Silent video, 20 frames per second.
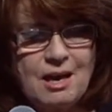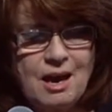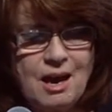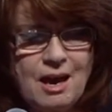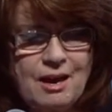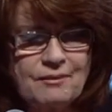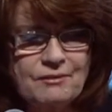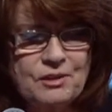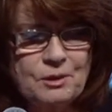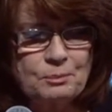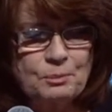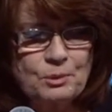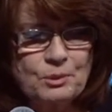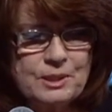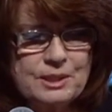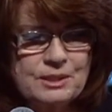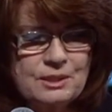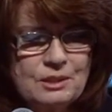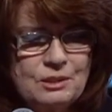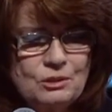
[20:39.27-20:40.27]
of the
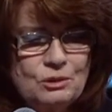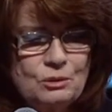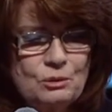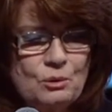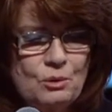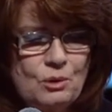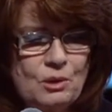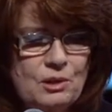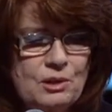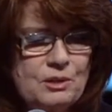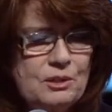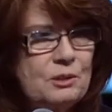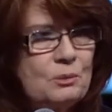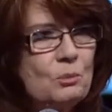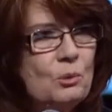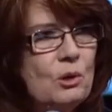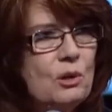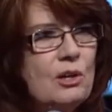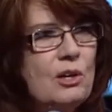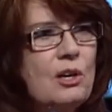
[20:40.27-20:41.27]
prison doors
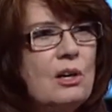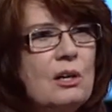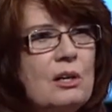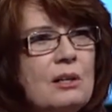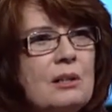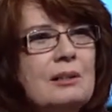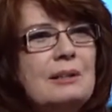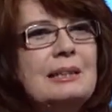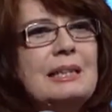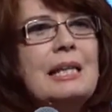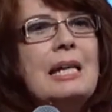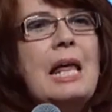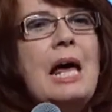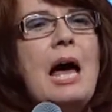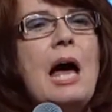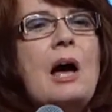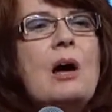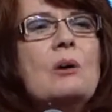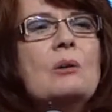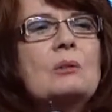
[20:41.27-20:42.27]
were heard
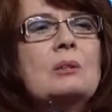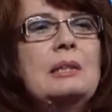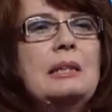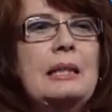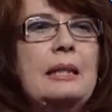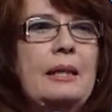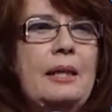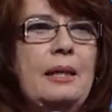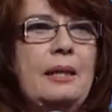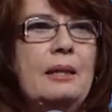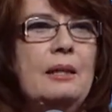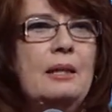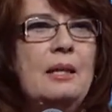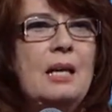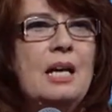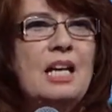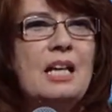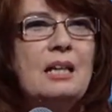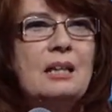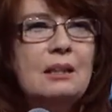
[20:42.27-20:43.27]
loudly
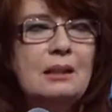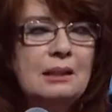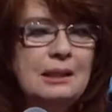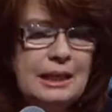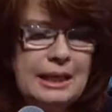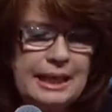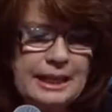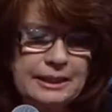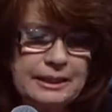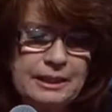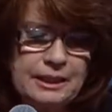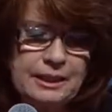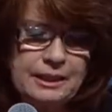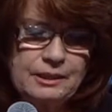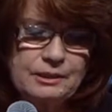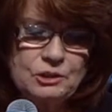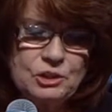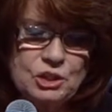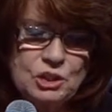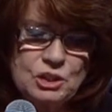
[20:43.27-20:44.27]

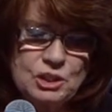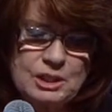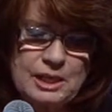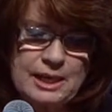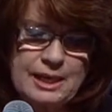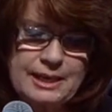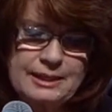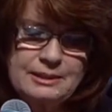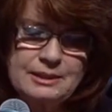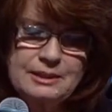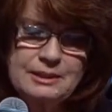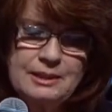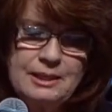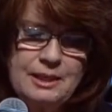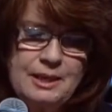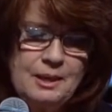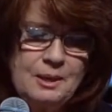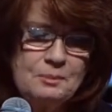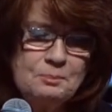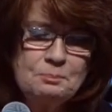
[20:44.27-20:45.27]
clanging shut,
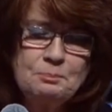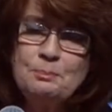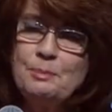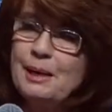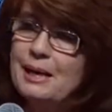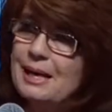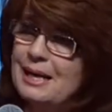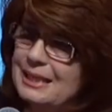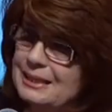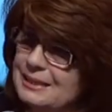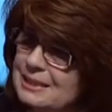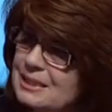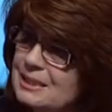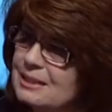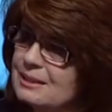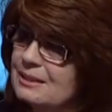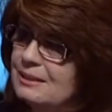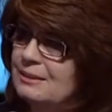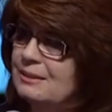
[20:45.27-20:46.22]
but